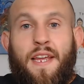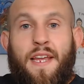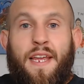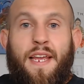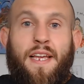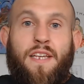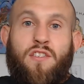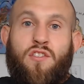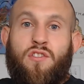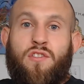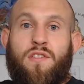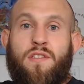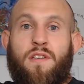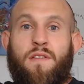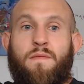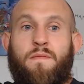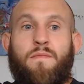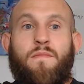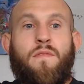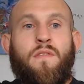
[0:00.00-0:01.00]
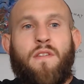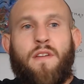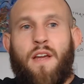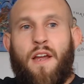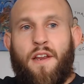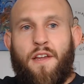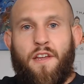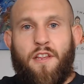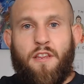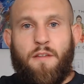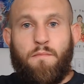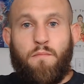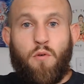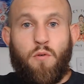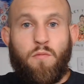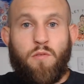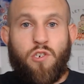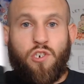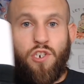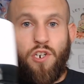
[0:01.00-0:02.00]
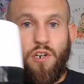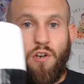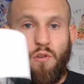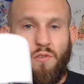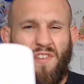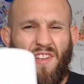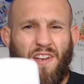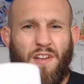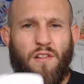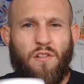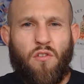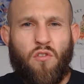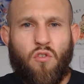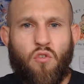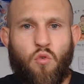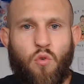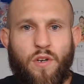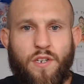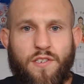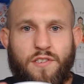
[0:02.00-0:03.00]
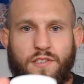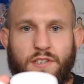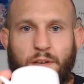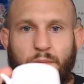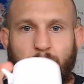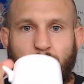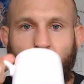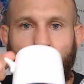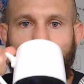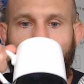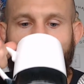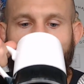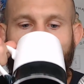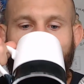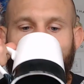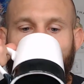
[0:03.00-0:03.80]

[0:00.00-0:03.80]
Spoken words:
is... Got to get the Boomachino. Take a little quick sip, you know?